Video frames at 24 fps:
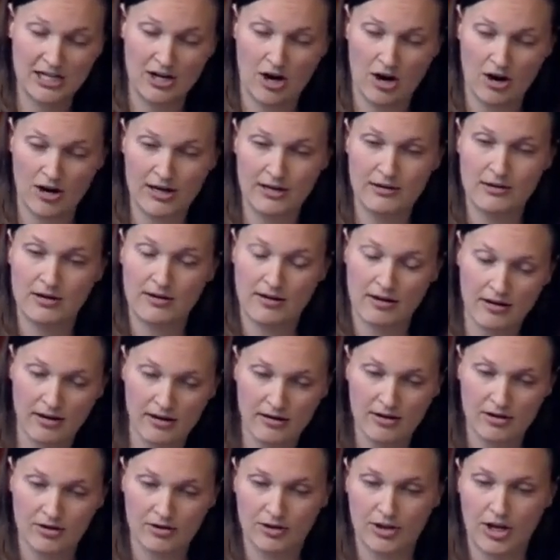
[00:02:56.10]
taking on
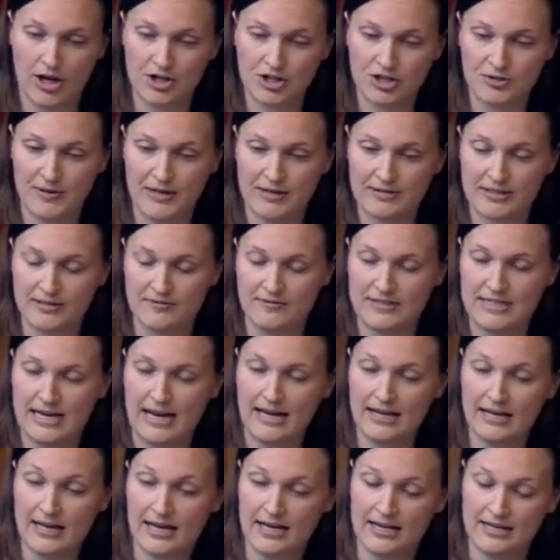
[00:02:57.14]
large amounts of
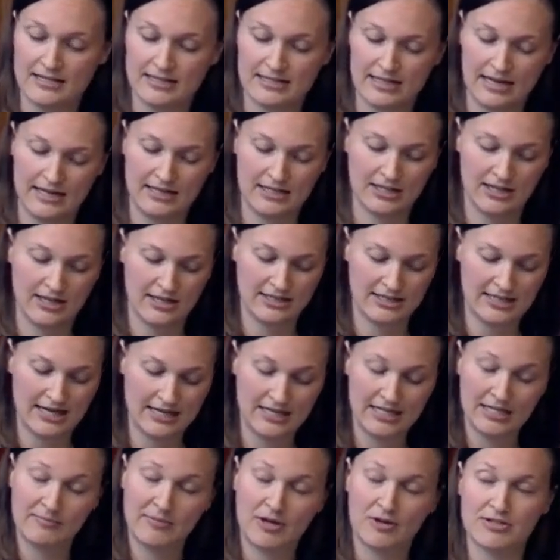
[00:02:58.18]
debt and
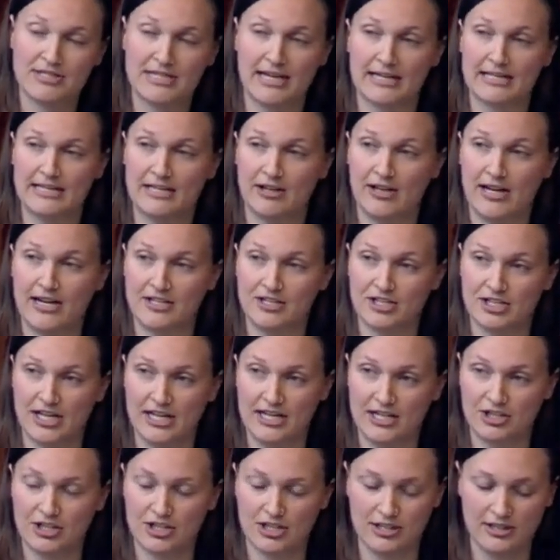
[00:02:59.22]
attending post-secondary
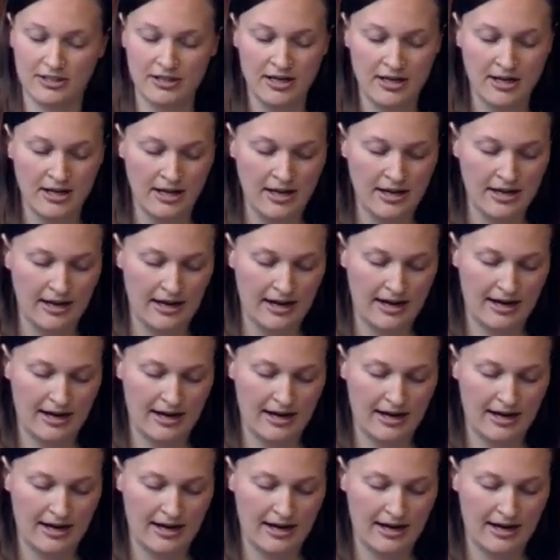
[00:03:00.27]
education